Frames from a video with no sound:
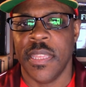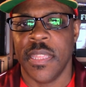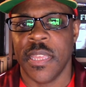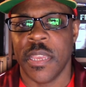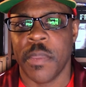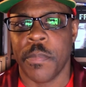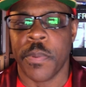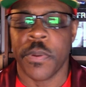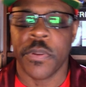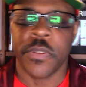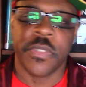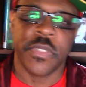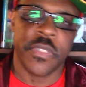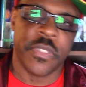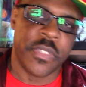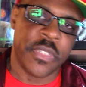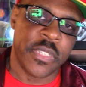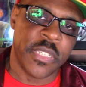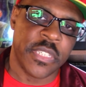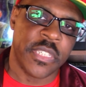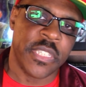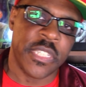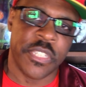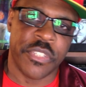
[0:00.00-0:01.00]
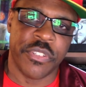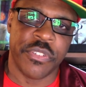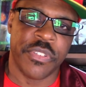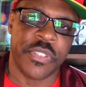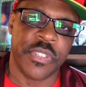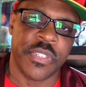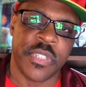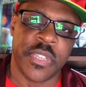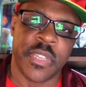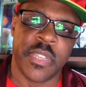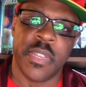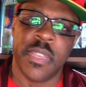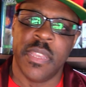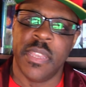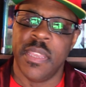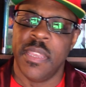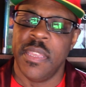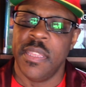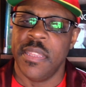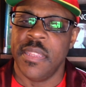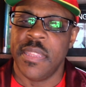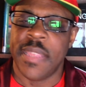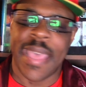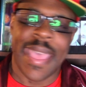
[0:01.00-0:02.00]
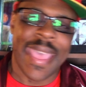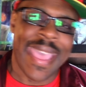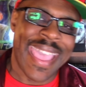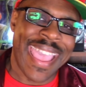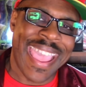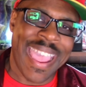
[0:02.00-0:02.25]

That person's disinterested, the